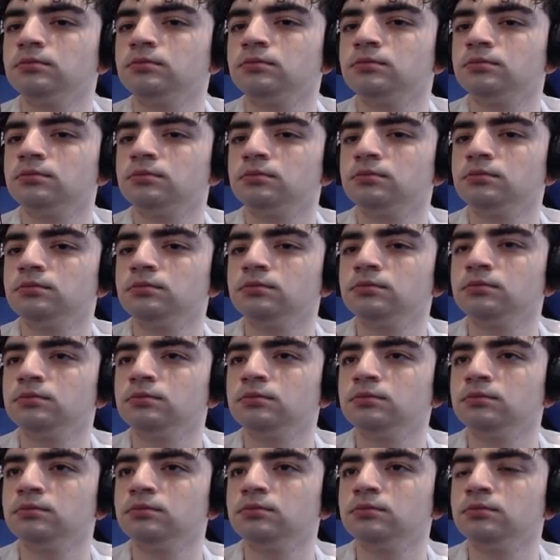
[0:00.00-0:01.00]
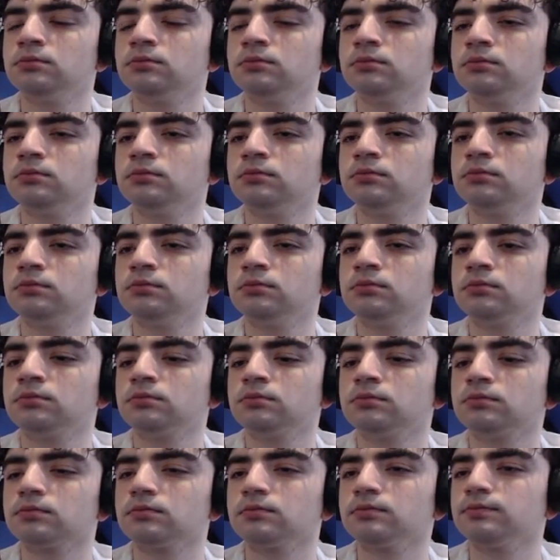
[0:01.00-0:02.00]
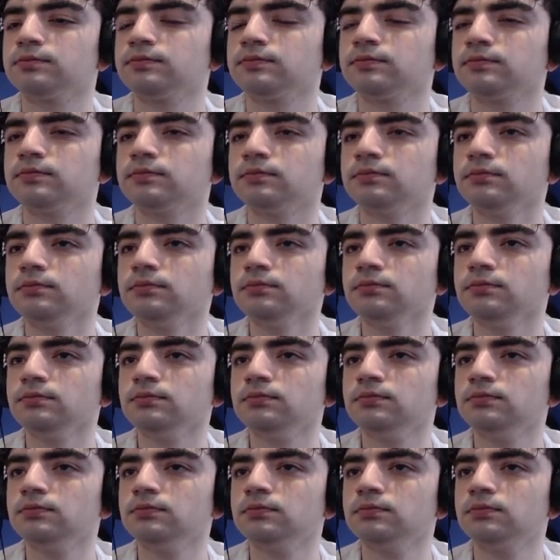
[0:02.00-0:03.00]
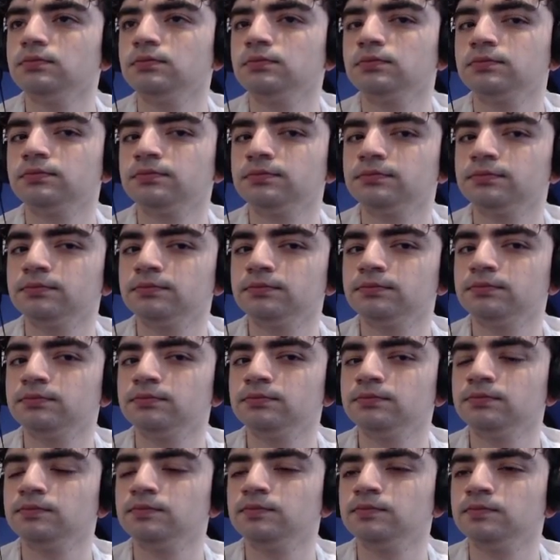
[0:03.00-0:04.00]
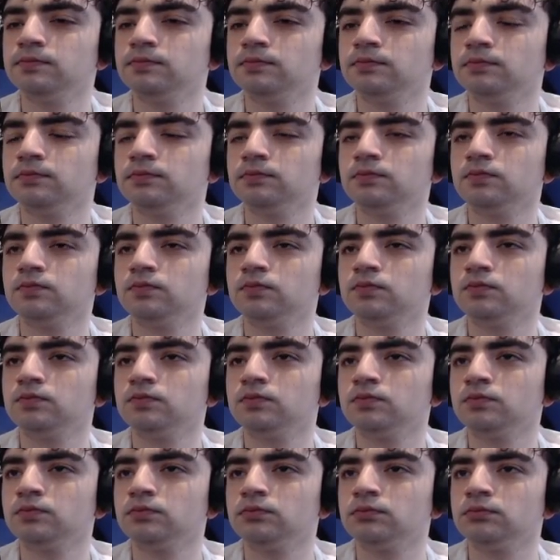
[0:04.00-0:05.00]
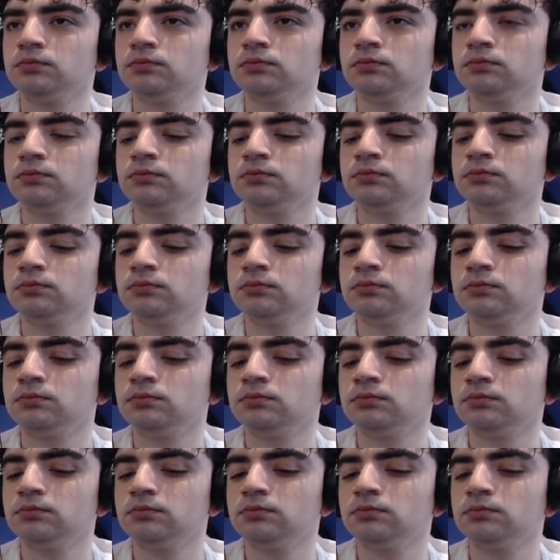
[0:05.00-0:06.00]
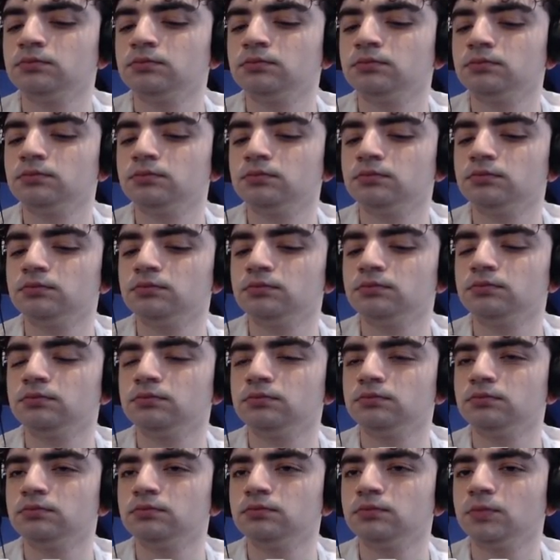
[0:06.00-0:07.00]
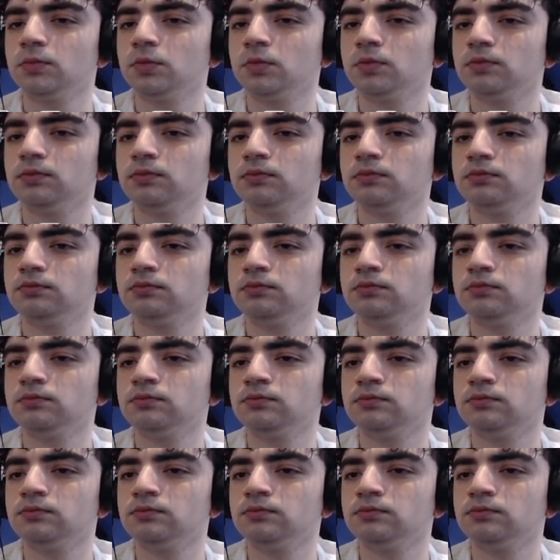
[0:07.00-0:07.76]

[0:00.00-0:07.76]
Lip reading: (silent)